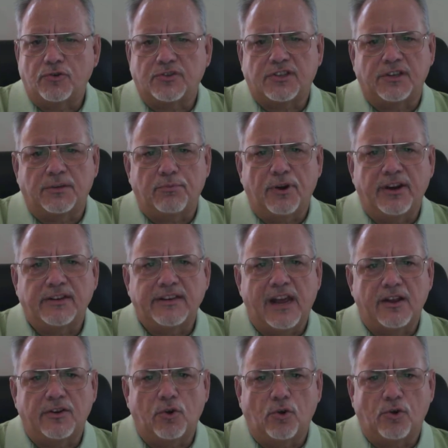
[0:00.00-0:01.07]
it's going to break
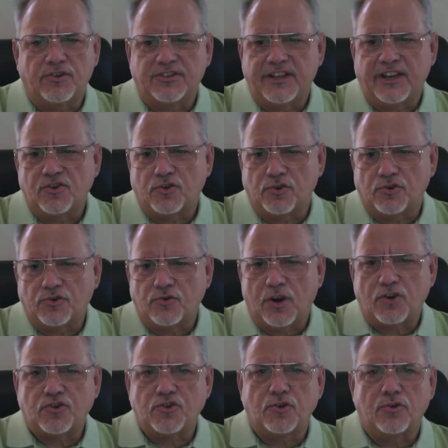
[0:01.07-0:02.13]
down the organizational
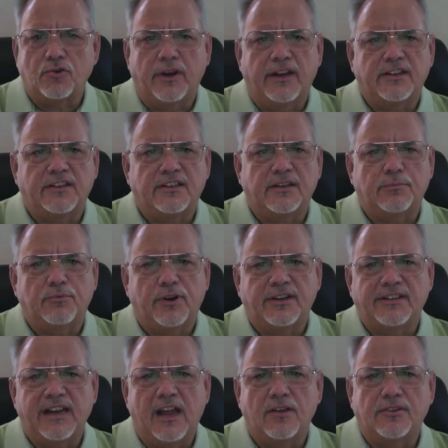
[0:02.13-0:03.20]
structure, and it's going to break
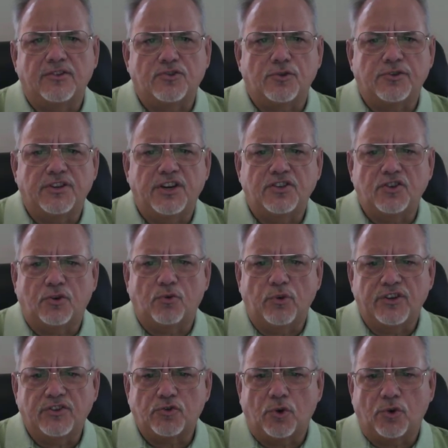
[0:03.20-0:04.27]
down the strategic
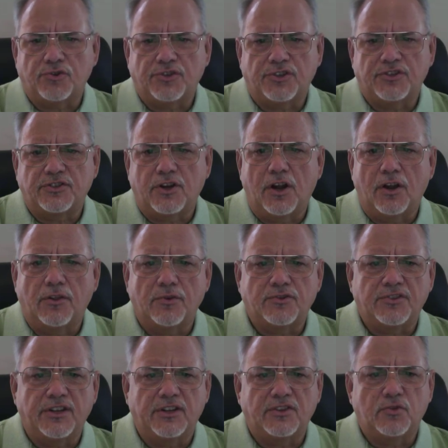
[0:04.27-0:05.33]
resources, and all those
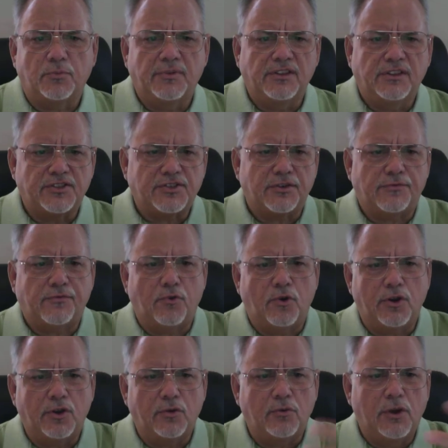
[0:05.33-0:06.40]
things will be listed for
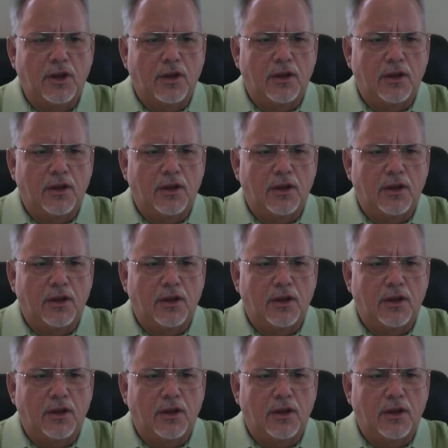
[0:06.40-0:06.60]
you